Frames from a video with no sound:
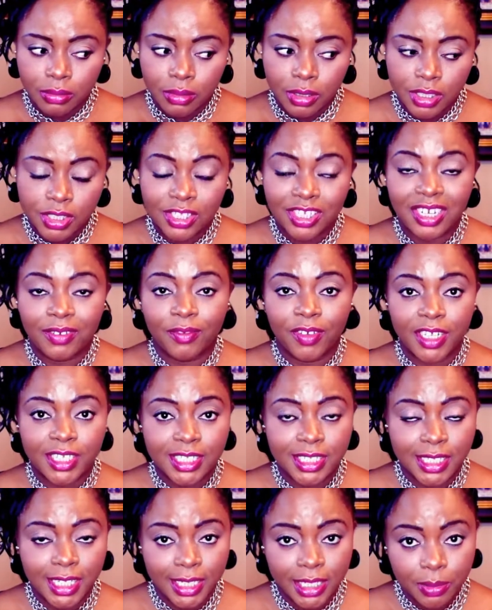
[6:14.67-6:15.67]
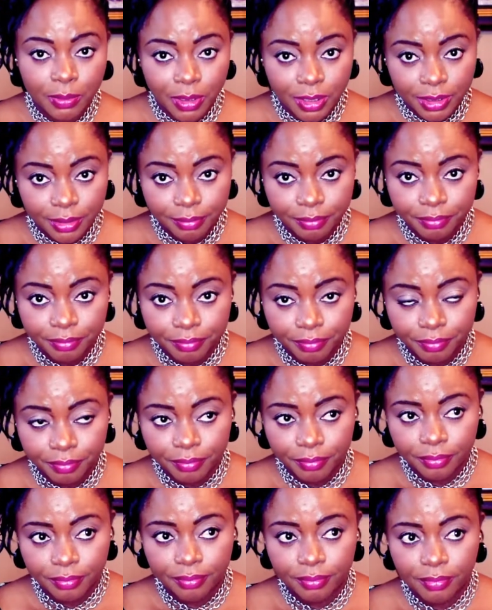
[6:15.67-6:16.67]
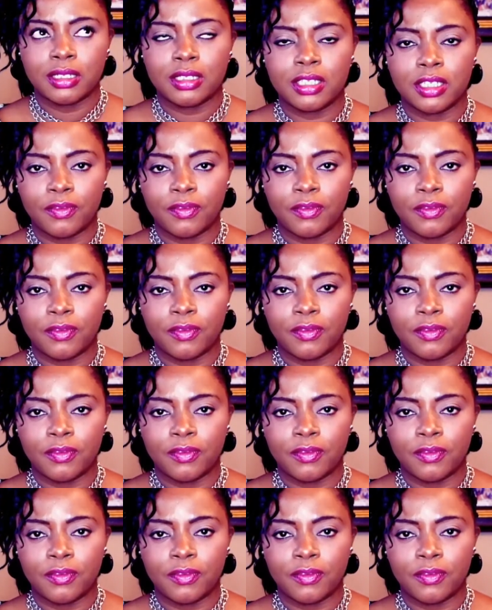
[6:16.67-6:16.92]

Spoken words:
affecting anybody. It's